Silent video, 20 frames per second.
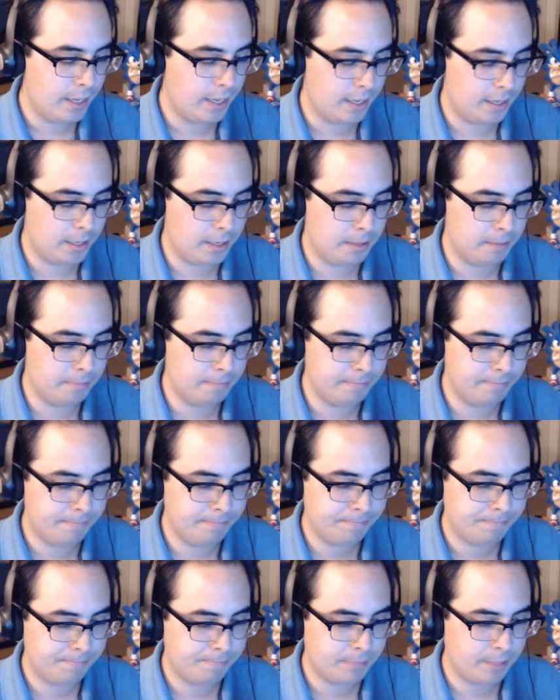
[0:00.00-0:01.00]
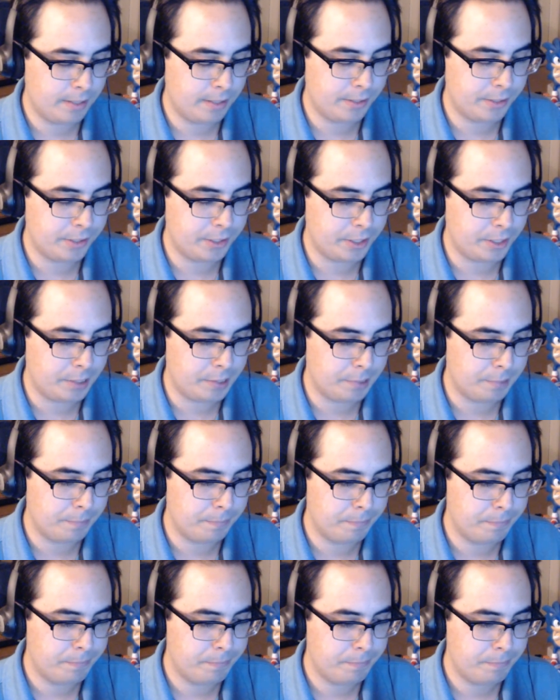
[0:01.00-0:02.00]
Um, let's see.
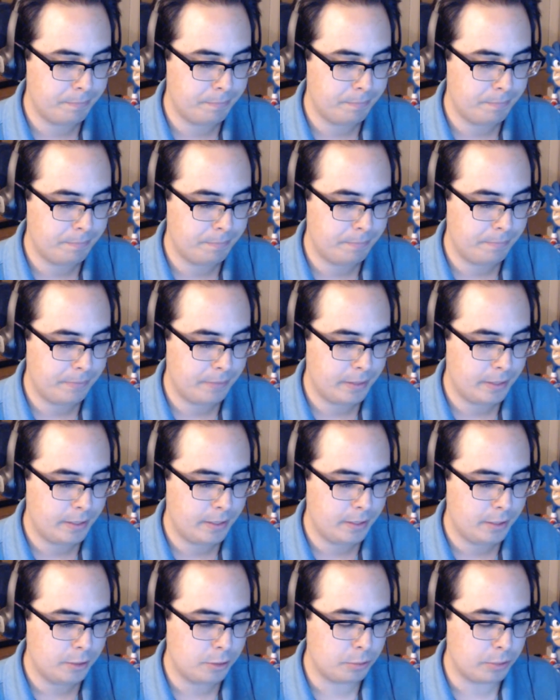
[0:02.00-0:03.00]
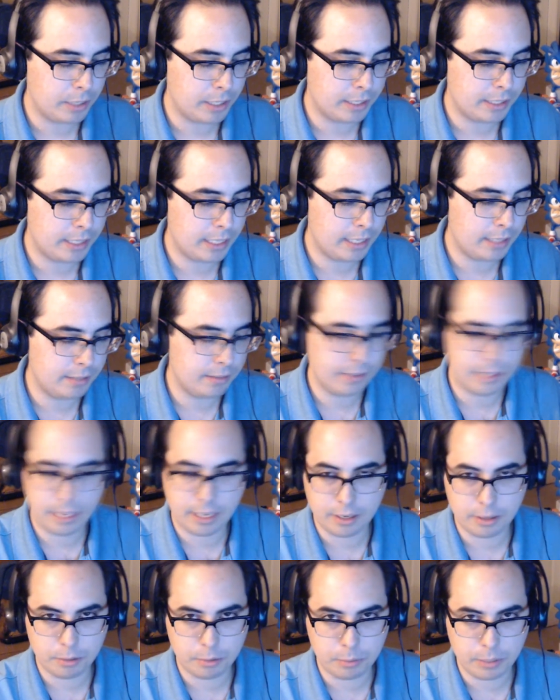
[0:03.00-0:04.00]
So we got that
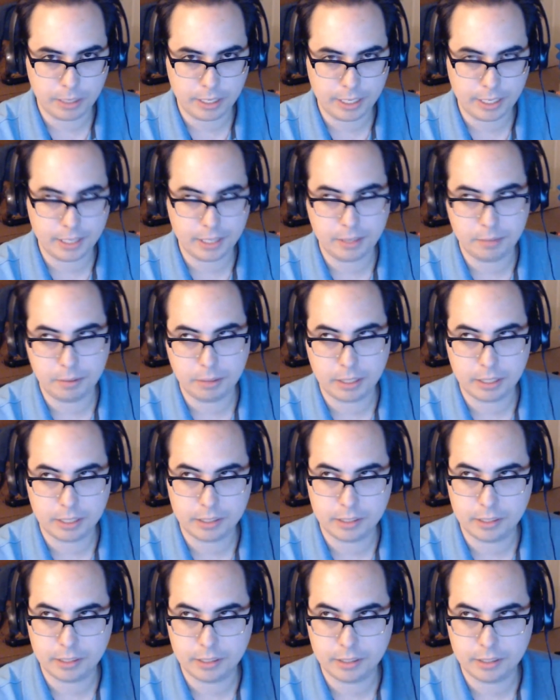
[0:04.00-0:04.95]
out of the way. We got